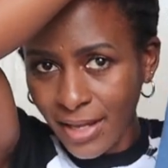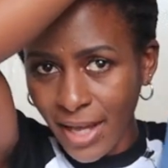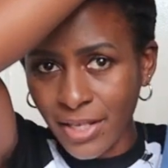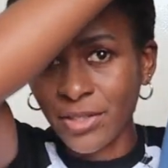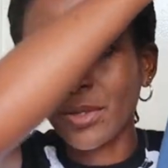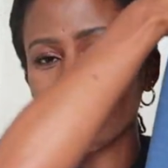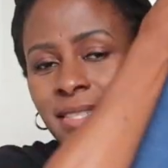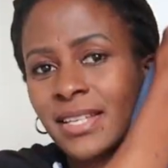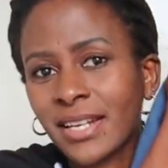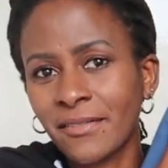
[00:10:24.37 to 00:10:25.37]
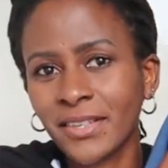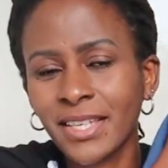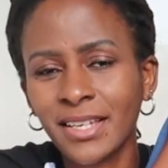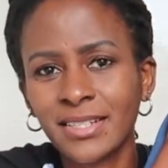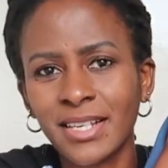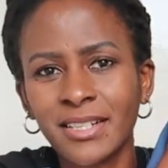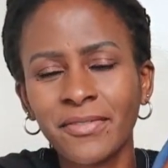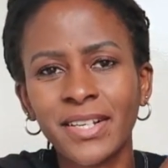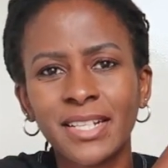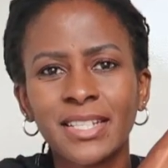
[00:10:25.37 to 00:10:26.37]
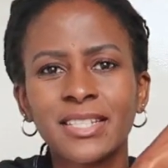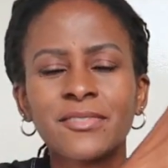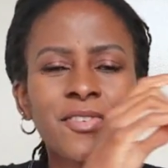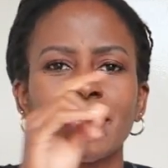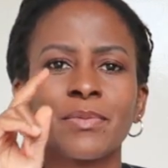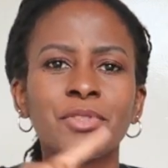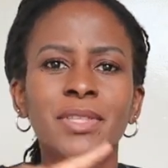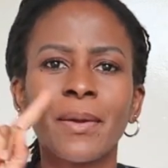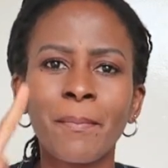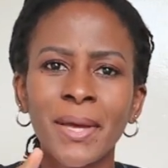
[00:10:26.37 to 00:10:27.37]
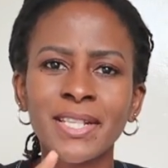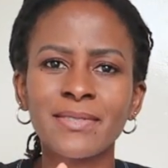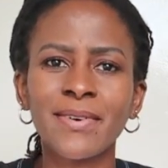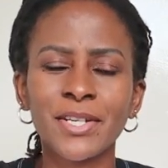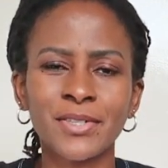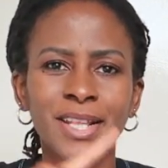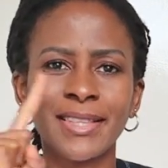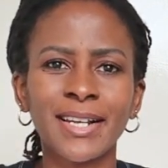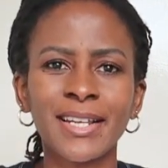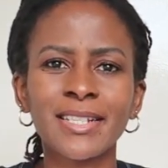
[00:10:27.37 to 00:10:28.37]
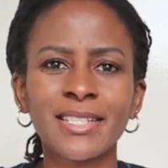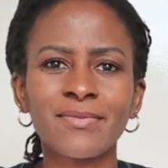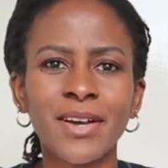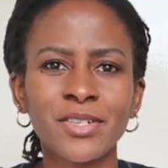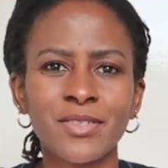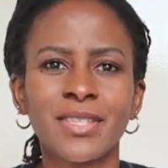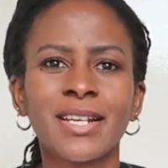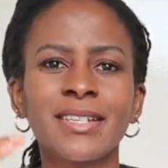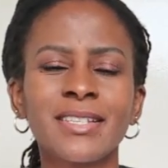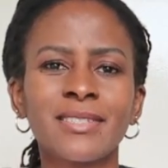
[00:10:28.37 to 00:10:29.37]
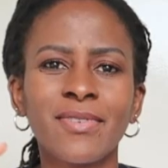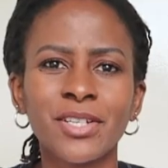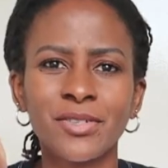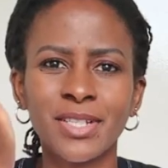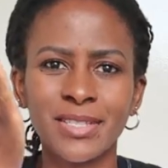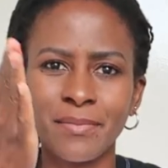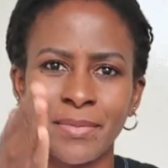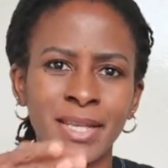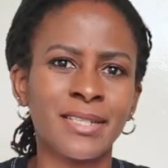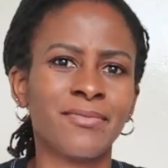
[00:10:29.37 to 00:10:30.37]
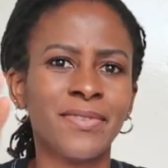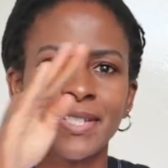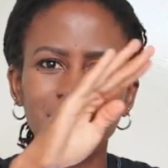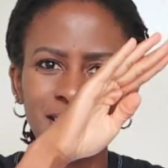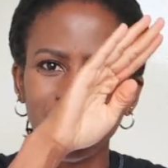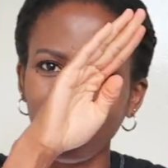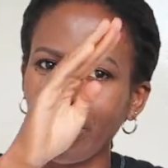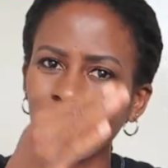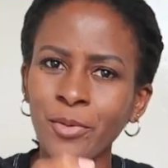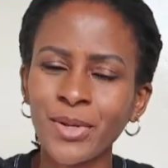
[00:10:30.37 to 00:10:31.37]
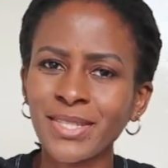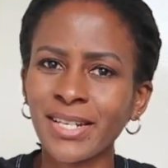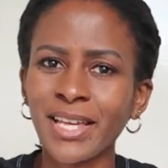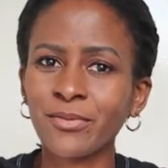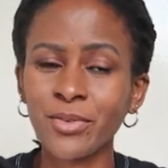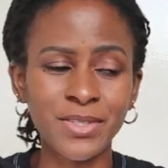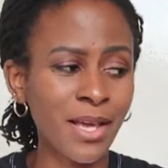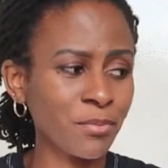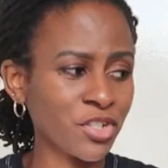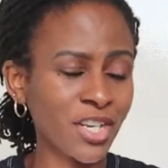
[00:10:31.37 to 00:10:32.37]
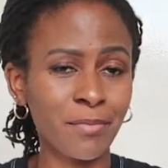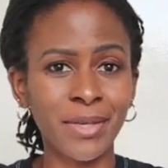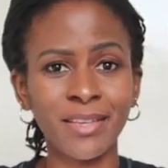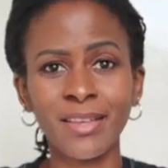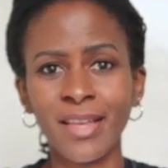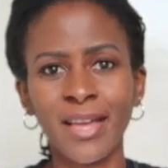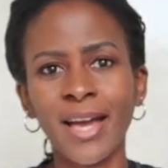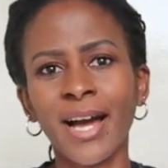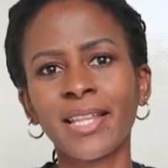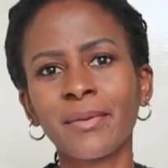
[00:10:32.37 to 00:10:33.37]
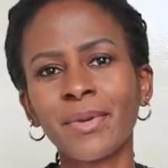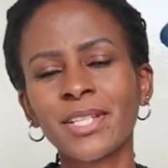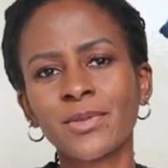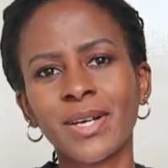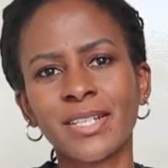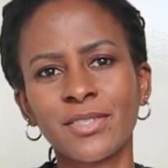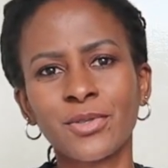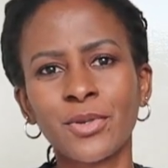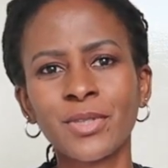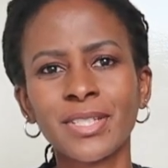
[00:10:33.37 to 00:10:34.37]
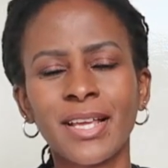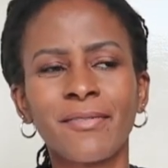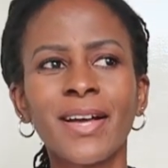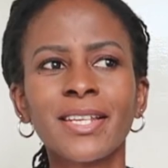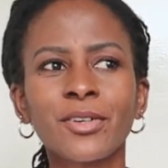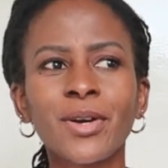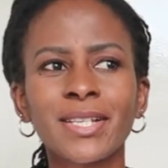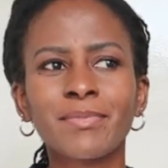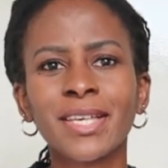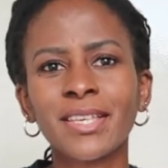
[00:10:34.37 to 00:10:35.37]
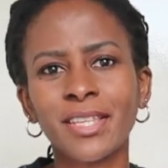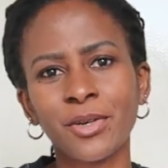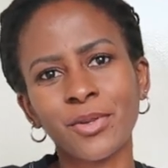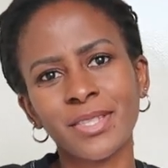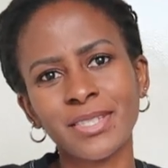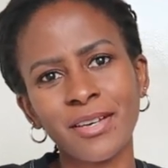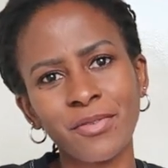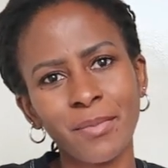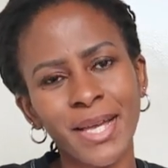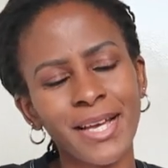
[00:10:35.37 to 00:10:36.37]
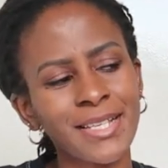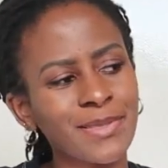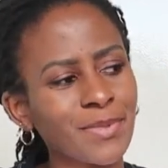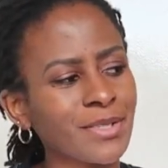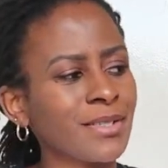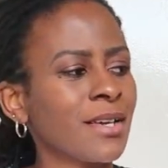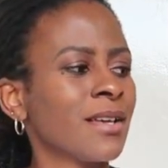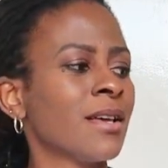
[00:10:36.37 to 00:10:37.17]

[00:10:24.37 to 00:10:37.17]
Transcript: And so is the Navigator. Definitely the difference between the men's version and the ladies version. The ladies version is a bit fitted around the waistline for some shaping, and the men's one is not. I've had a go at making the North Star for my husband.